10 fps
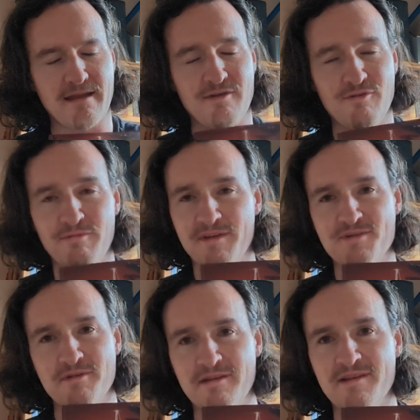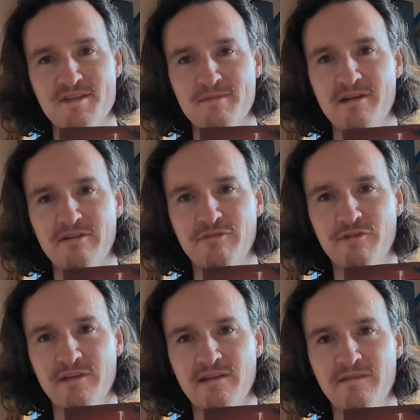hope this one hits the mark
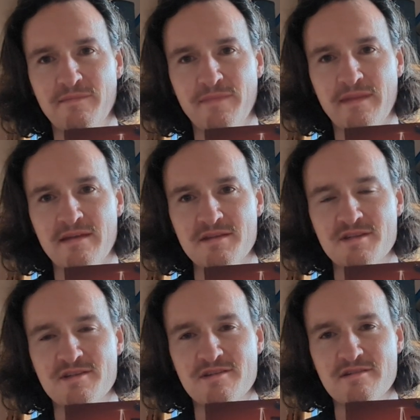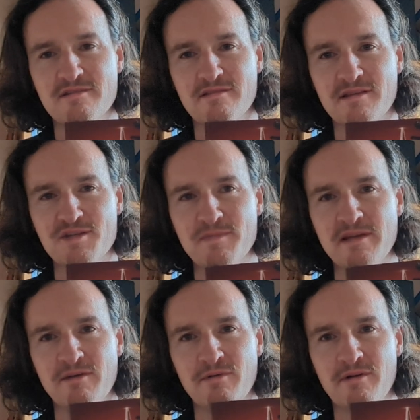for you. It's
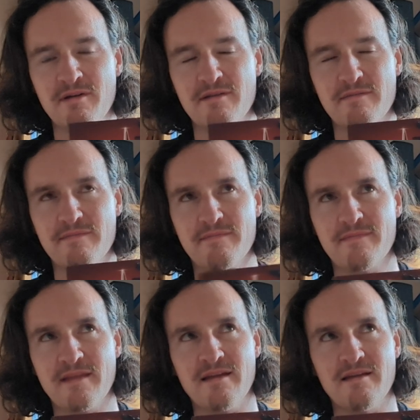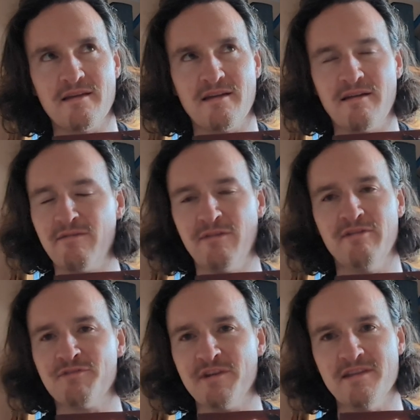been I've
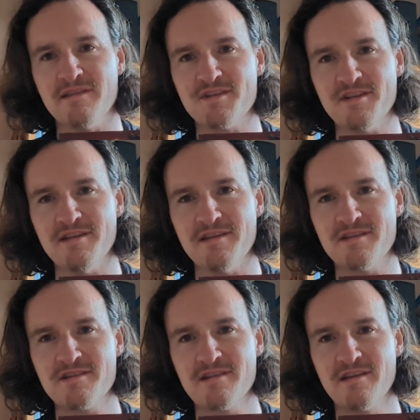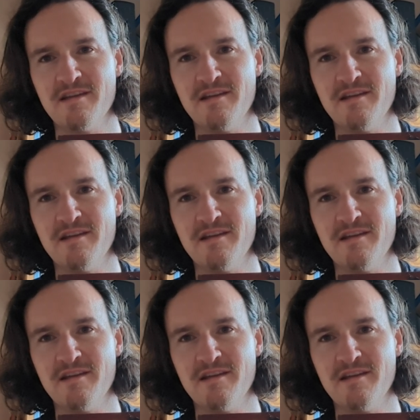loved writing the series.